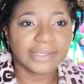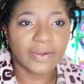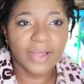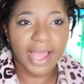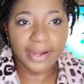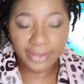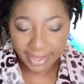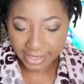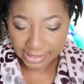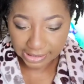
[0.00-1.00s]
So
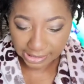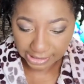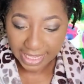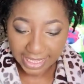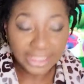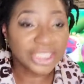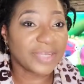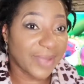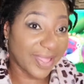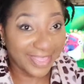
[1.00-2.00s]
another
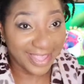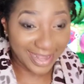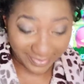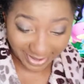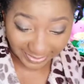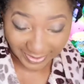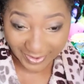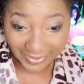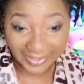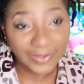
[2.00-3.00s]
shimmer thing that I'm going
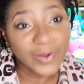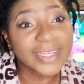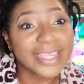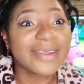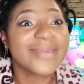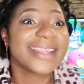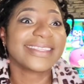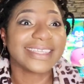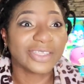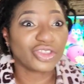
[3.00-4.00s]
to use is called the
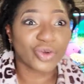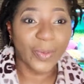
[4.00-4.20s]
illuminating